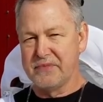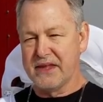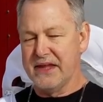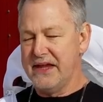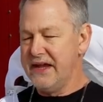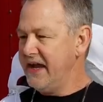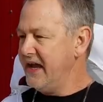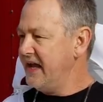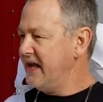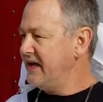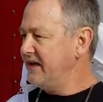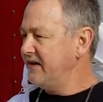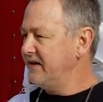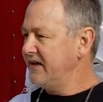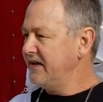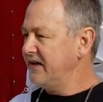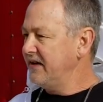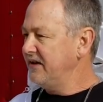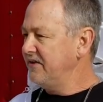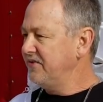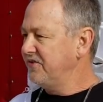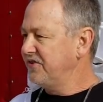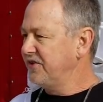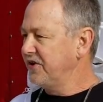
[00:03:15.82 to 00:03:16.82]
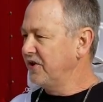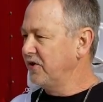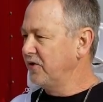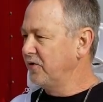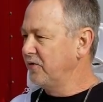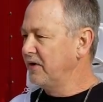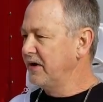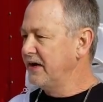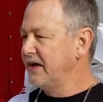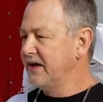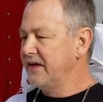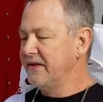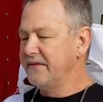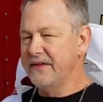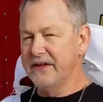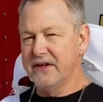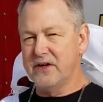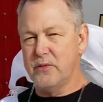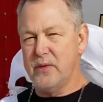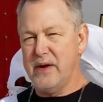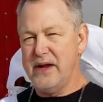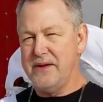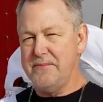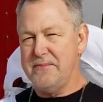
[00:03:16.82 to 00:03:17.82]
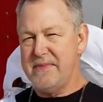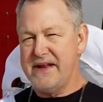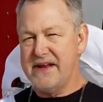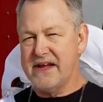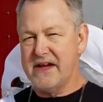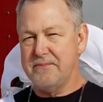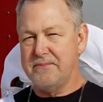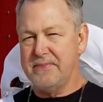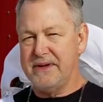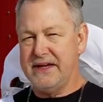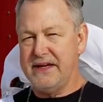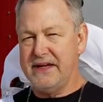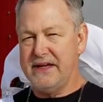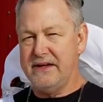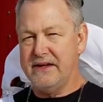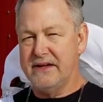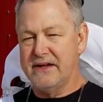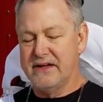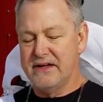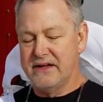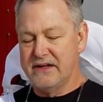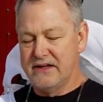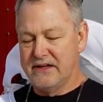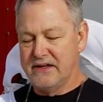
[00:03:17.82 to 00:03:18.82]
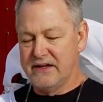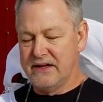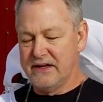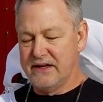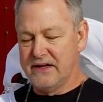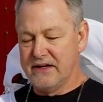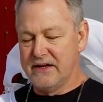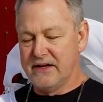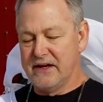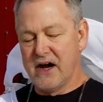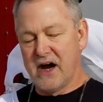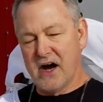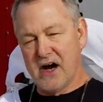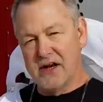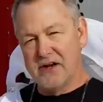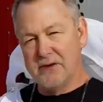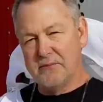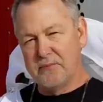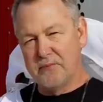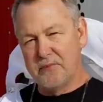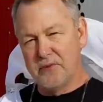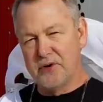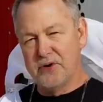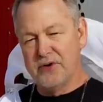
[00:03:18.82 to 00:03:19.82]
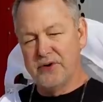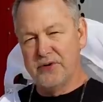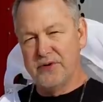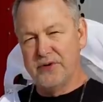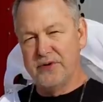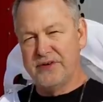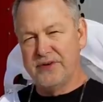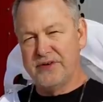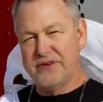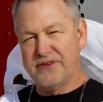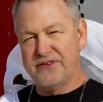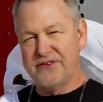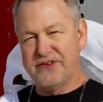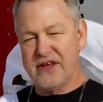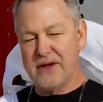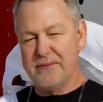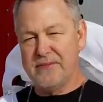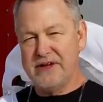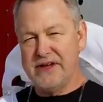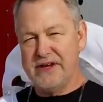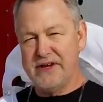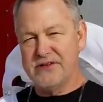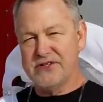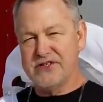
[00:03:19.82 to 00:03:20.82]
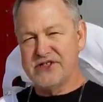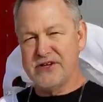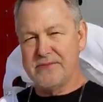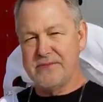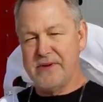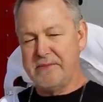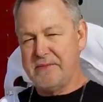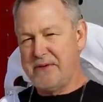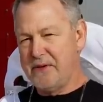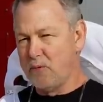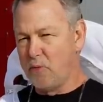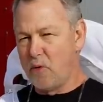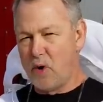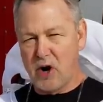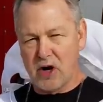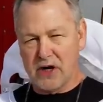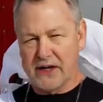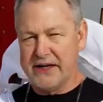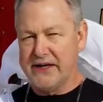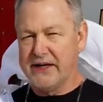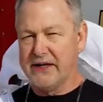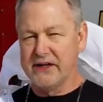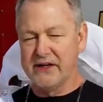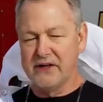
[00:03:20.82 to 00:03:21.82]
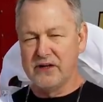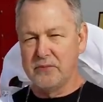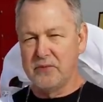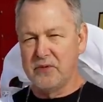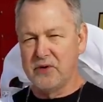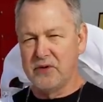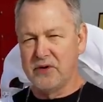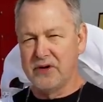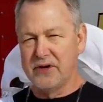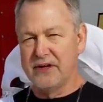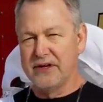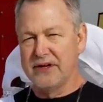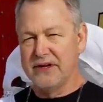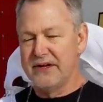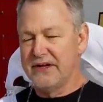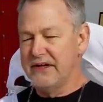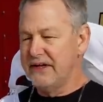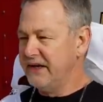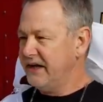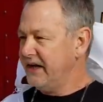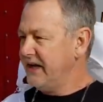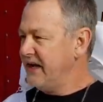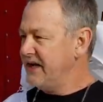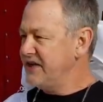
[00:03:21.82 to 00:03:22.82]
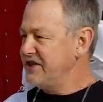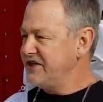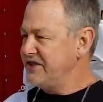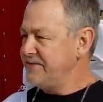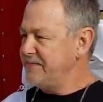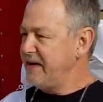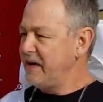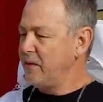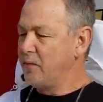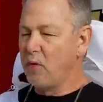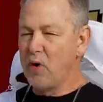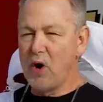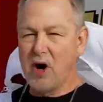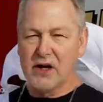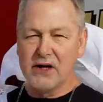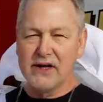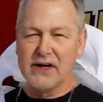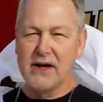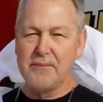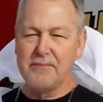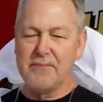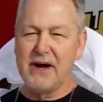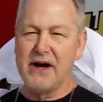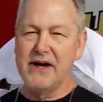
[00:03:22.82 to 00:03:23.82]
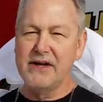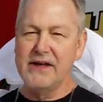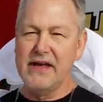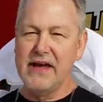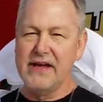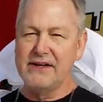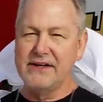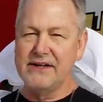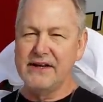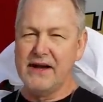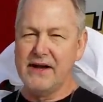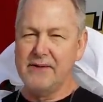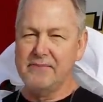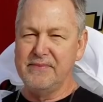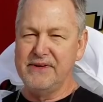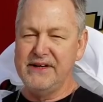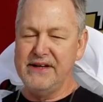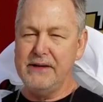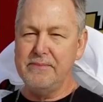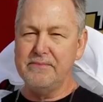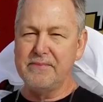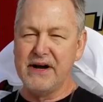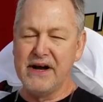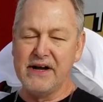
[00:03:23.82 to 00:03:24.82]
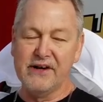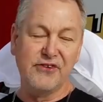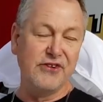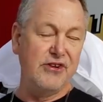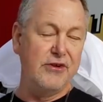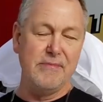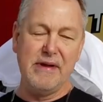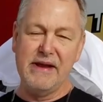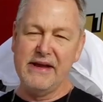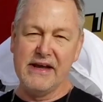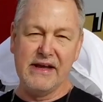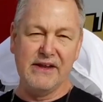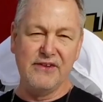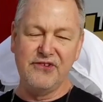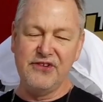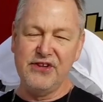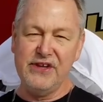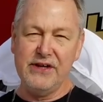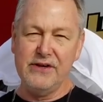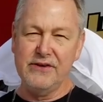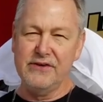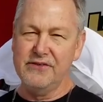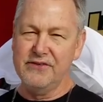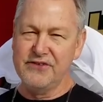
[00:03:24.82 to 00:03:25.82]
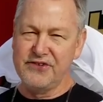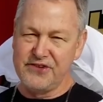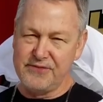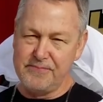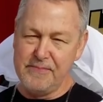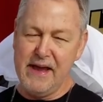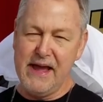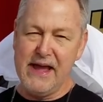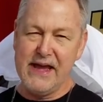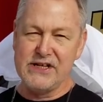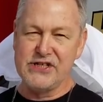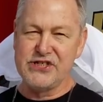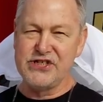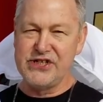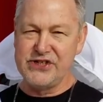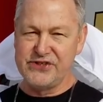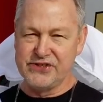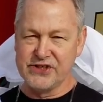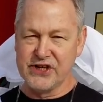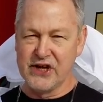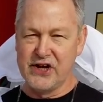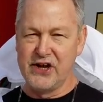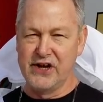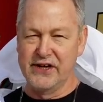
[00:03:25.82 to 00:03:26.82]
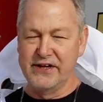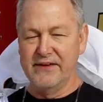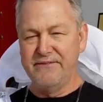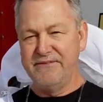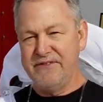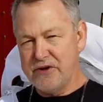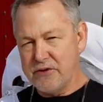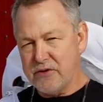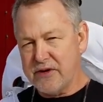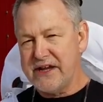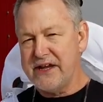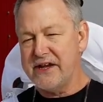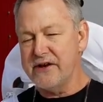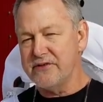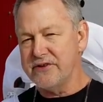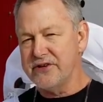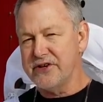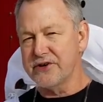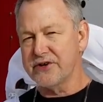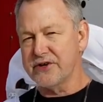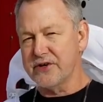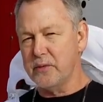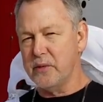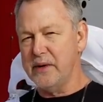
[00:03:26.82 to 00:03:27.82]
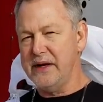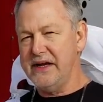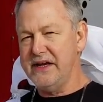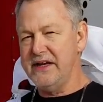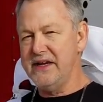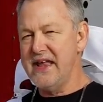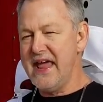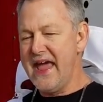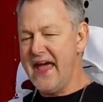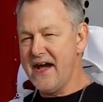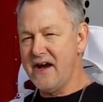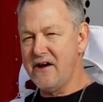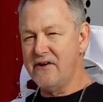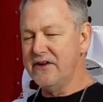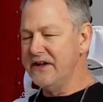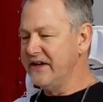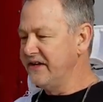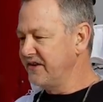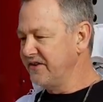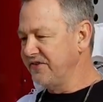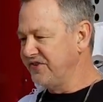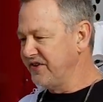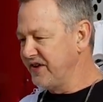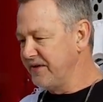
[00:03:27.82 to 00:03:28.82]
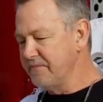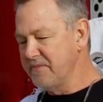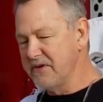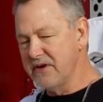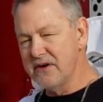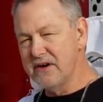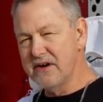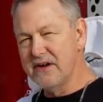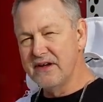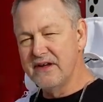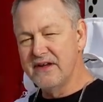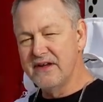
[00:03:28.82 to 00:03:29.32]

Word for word: And, and so the queen may not be uh, on brood this time of year. She may be walking a little more, and she may walk up on that top deep box. You may not see her, smash, she's gone. If you kill your queen now in December,